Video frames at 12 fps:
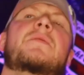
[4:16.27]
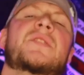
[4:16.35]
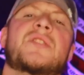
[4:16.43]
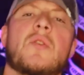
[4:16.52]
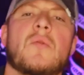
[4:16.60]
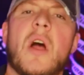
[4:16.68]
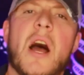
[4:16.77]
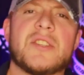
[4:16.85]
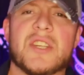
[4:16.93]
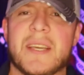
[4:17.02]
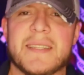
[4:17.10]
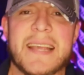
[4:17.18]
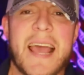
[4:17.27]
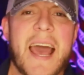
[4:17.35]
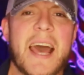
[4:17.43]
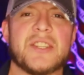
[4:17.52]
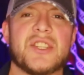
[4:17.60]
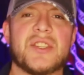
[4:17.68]
there is no logic
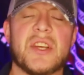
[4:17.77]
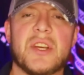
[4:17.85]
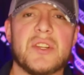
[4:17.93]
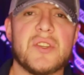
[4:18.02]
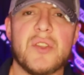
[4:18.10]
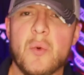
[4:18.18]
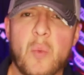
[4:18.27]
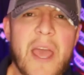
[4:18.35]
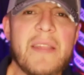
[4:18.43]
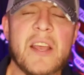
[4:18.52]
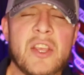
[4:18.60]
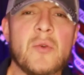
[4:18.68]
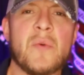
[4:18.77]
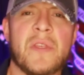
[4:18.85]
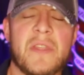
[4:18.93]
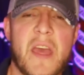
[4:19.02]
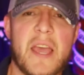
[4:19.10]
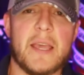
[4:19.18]
attached to the way that you
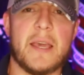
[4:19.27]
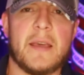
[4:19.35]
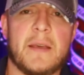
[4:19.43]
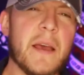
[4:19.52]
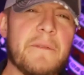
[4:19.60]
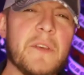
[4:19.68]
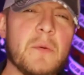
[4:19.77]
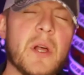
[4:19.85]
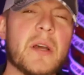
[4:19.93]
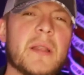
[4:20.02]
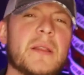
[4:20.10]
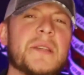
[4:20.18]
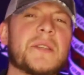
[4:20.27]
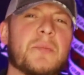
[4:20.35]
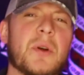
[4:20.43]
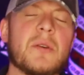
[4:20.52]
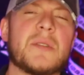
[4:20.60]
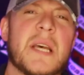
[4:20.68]
think. If you look at these
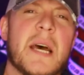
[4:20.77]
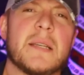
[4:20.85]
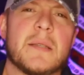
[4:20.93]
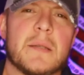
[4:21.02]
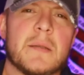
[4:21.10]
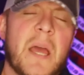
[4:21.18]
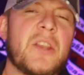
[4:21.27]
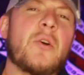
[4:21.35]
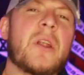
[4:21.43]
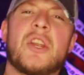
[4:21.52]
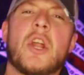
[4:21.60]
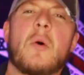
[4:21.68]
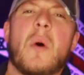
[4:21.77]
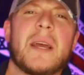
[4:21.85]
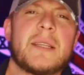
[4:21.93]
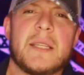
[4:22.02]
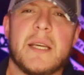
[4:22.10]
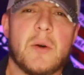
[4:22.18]
protests and you had no
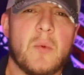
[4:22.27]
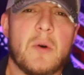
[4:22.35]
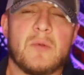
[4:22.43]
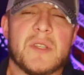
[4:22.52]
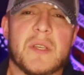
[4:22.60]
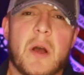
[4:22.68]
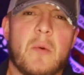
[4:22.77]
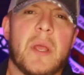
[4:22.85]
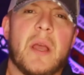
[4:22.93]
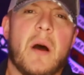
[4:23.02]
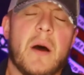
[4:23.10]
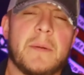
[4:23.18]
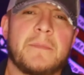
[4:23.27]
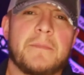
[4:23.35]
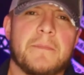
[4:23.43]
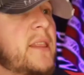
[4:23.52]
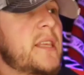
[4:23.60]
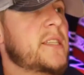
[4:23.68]
idea what was going on,
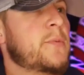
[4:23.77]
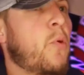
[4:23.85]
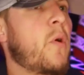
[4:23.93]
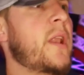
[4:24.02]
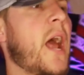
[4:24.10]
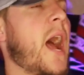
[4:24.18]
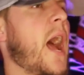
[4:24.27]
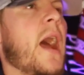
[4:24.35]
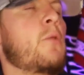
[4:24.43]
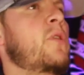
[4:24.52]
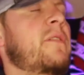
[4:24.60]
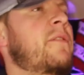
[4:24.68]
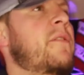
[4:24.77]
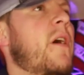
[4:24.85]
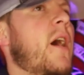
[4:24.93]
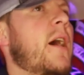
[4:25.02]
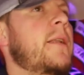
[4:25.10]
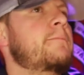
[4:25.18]
at this point, I would have
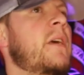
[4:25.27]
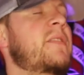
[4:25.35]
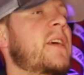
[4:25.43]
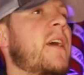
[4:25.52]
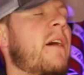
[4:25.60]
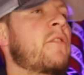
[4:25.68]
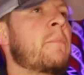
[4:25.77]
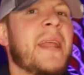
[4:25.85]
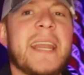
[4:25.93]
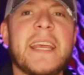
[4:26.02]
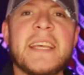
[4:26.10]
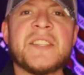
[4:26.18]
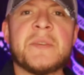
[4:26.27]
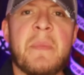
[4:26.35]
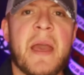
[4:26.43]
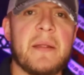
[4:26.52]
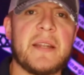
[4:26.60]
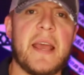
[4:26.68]
thought that the government is
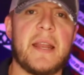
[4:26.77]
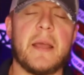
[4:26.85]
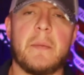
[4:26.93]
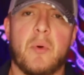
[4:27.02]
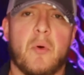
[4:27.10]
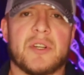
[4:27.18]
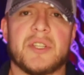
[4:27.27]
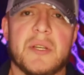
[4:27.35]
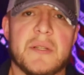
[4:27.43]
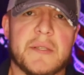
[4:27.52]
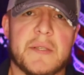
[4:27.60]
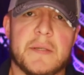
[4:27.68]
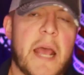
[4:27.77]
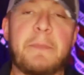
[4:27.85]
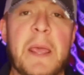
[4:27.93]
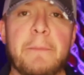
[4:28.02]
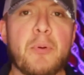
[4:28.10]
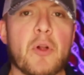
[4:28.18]
mandating abortions and
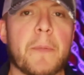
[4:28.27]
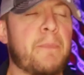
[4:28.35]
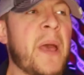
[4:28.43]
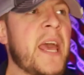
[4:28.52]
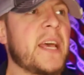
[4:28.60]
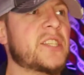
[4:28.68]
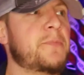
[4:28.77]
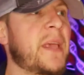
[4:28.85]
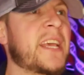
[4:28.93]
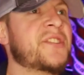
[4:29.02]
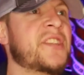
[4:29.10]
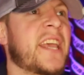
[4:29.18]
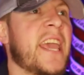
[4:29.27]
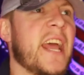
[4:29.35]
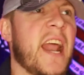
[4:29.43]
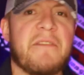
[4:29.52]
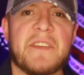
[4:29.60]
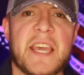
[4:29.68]
people are pissed because they
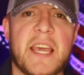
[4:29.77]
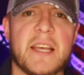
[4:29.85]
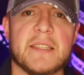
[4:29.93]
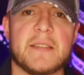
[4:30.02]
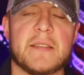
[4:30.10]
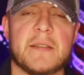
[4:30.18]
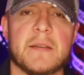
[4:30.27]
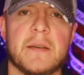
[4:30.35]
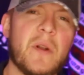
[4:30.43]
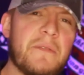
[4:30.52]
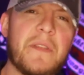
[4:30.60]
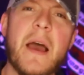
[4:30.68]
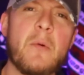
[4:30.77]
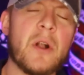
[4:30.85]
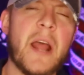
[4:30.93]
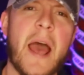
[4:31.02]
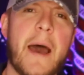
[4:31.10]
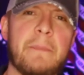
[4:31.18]
can't have kids. What if that were
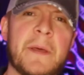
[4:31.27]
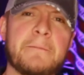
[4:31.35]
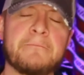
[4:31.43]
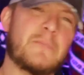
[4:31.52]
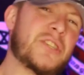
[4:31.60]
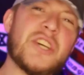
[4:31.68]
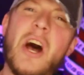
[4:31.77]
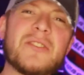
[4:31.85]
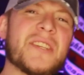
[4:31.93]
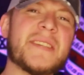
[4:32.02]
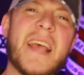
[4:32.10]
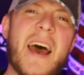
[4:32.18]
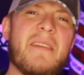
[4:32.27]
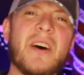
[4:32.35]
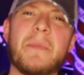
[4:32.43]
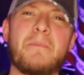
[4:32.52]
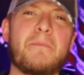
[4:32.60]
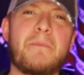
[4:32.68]
to happen? Would y'all just have
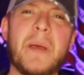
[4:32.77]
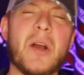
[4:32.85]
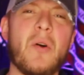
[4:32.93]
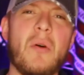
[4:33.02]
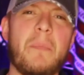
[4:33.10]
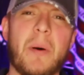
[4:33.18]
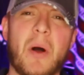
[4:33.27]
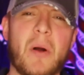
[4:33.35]
a big old